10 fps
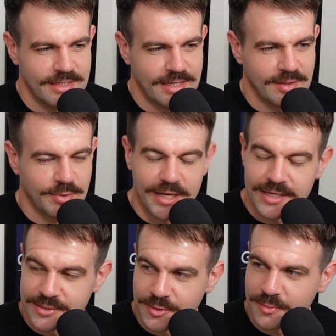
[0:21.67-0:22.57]
and the
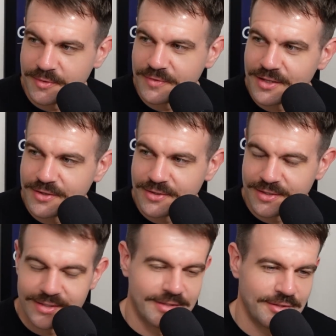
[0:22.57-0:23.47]
players who are going to bring value
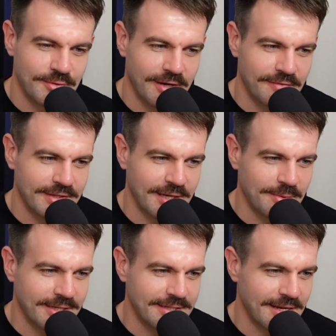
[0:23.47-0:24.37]
to your draft and
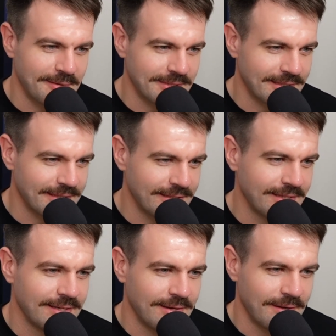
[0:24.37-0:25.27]
Keeper League teams.
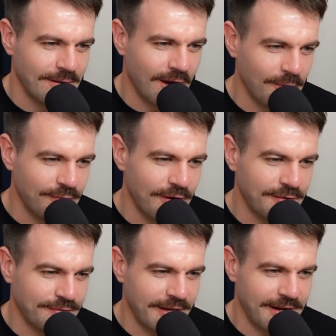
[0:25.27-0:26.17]
I'm a very
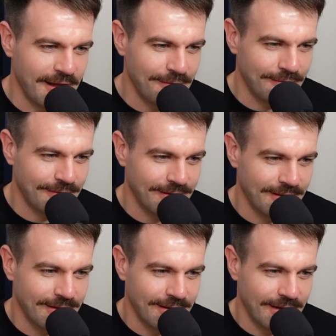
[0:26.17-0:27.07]
deflated Heff,
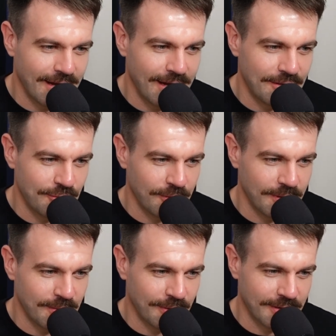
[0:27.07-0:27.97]
and joining me
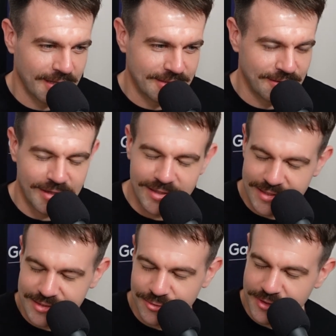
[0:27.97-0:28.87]
on the podcast tonight
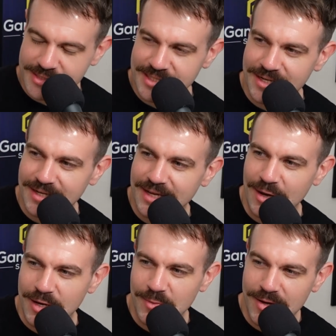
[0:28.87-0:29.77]
is Geordie D'Sena.
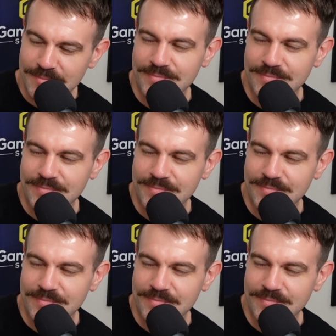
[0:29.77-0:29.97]
How are you, mate?